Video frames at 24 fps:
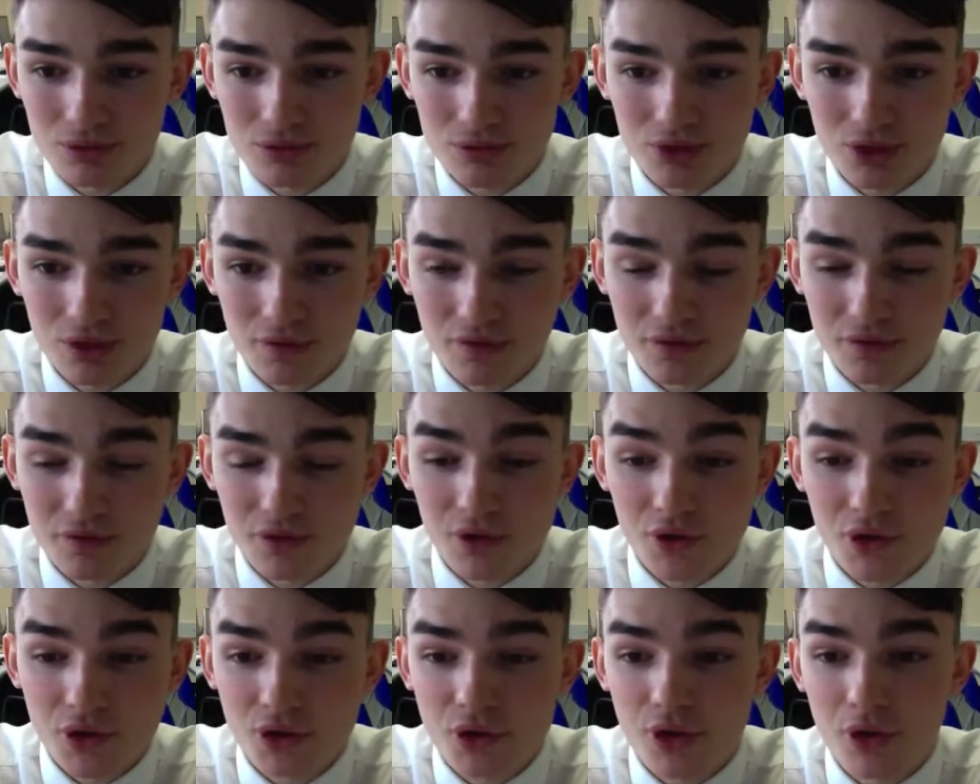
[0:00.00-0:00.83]
so if you've
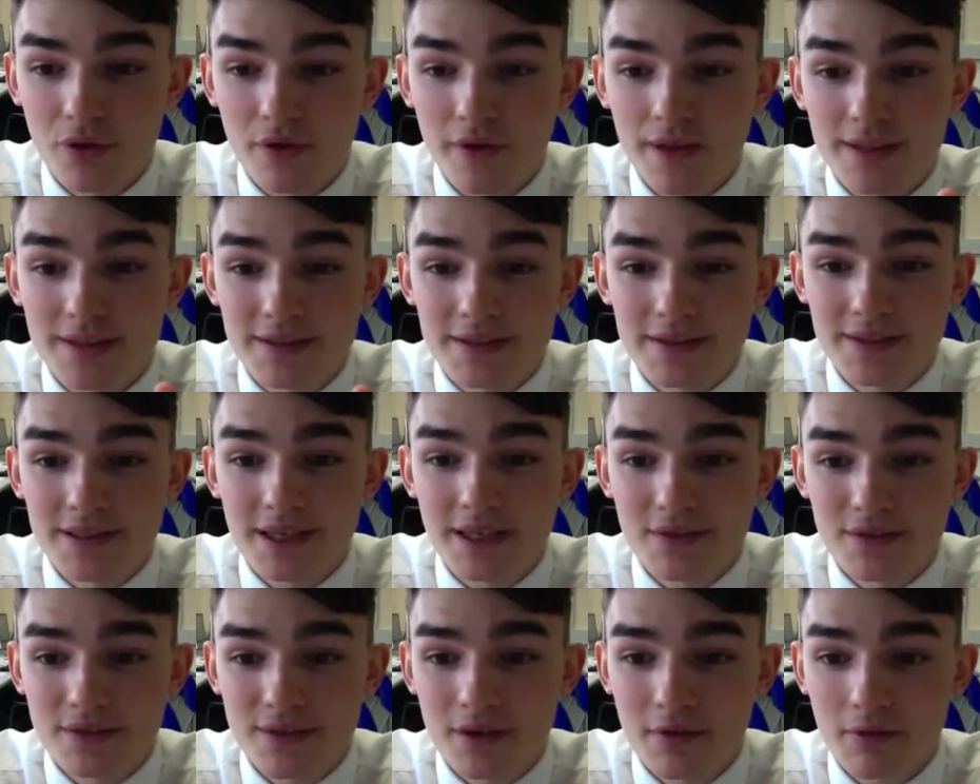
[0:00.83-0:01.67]
got a shot that isn't
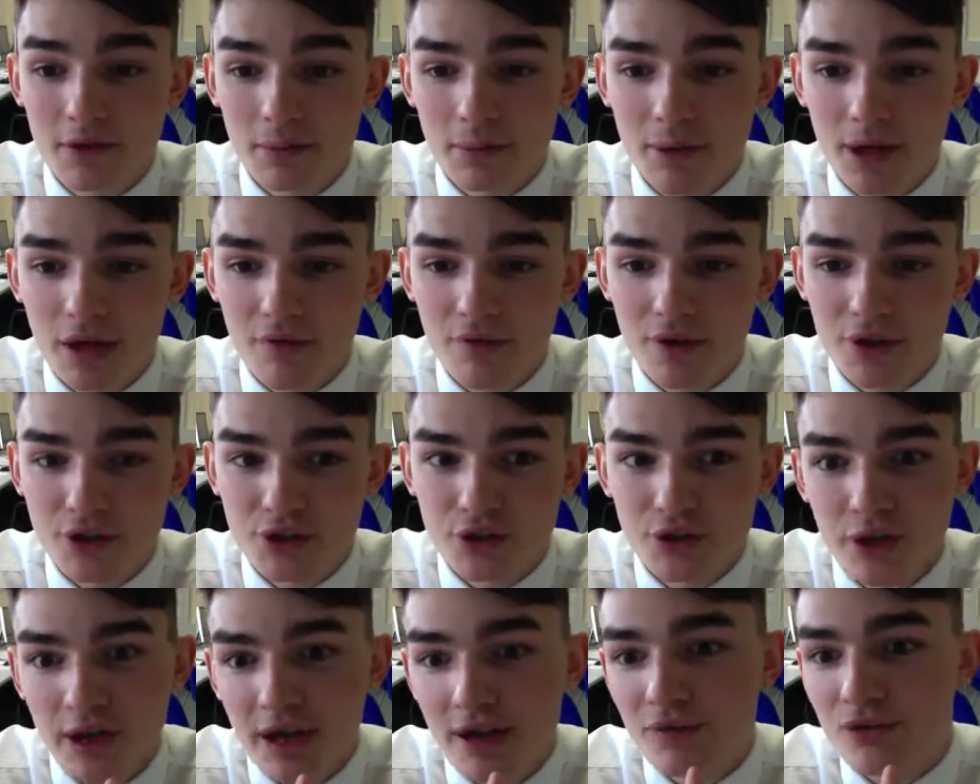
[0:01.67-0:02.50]
necessarily perfect, you
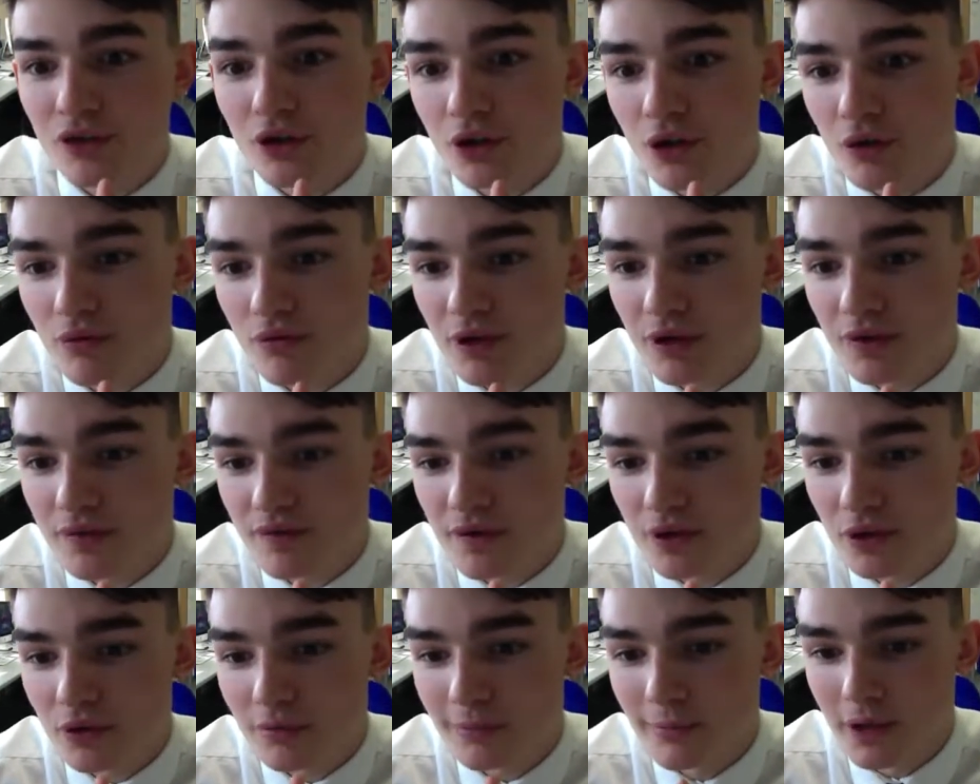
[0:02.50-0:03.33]
don't have to go and
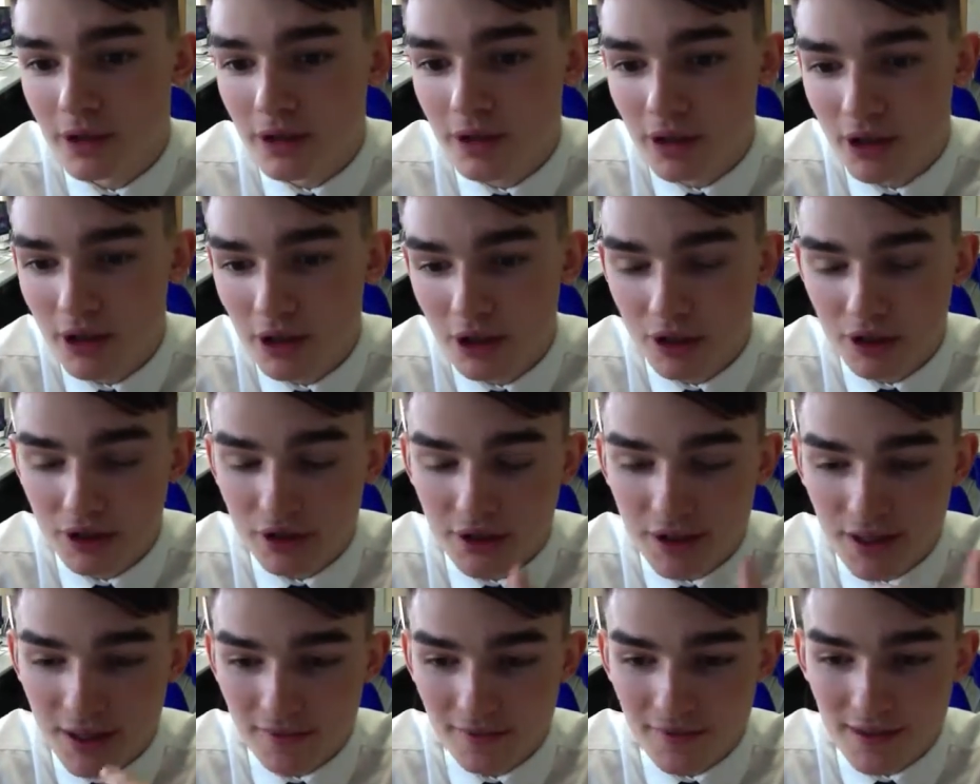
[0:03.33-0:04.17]
refilm, you
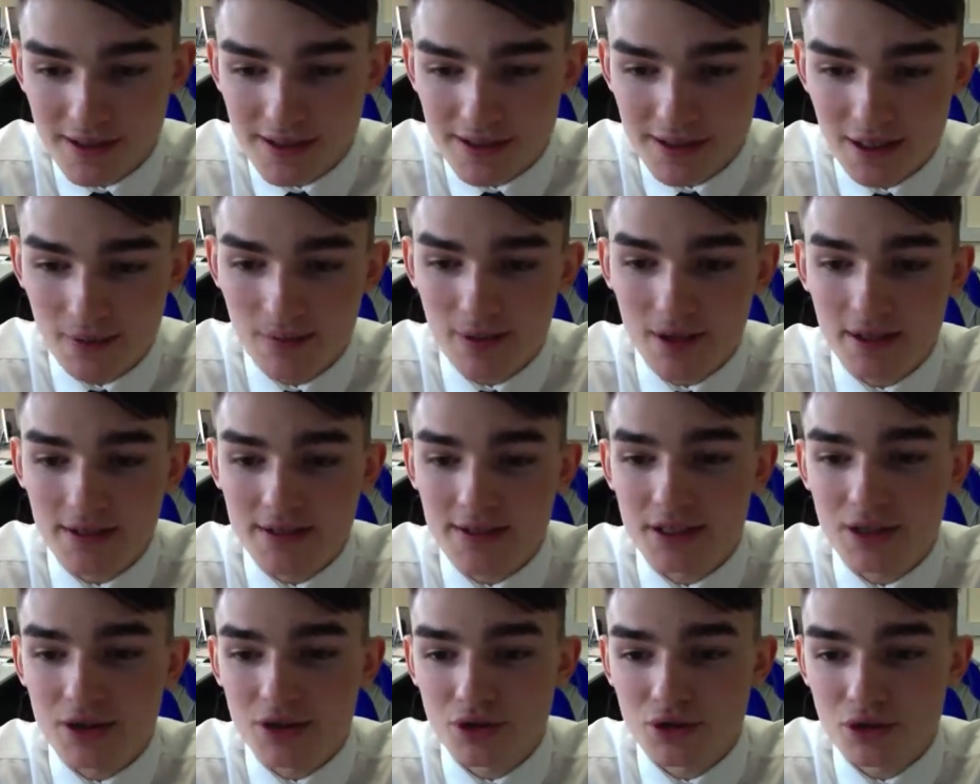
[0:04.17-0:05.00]
can add that
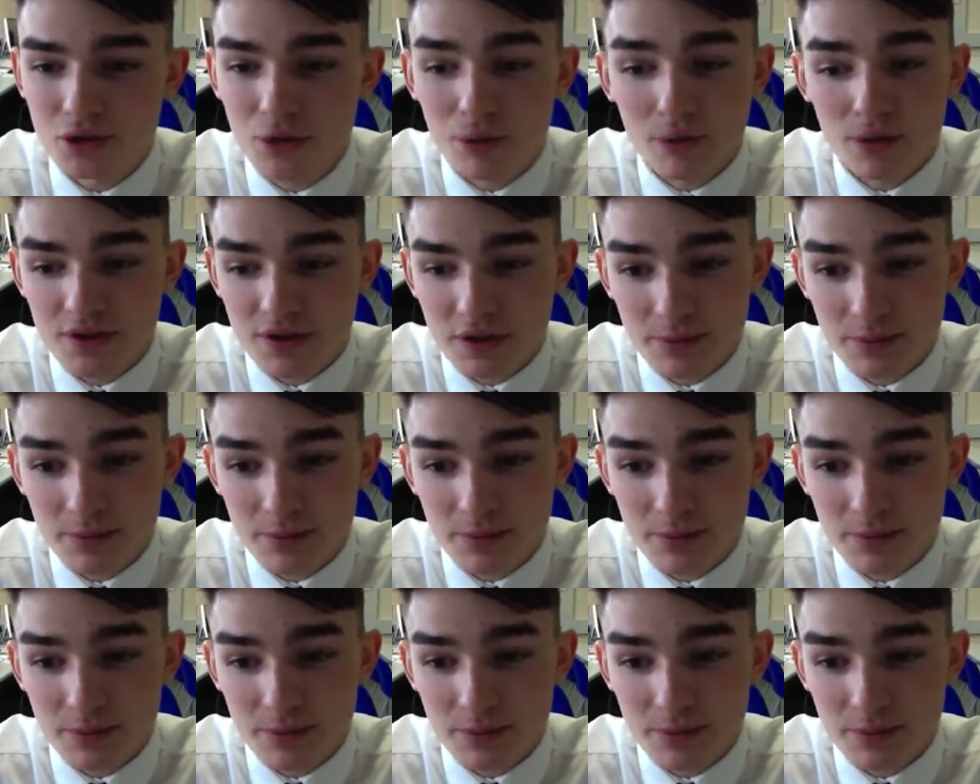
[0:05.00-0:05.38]
stabilization tool, and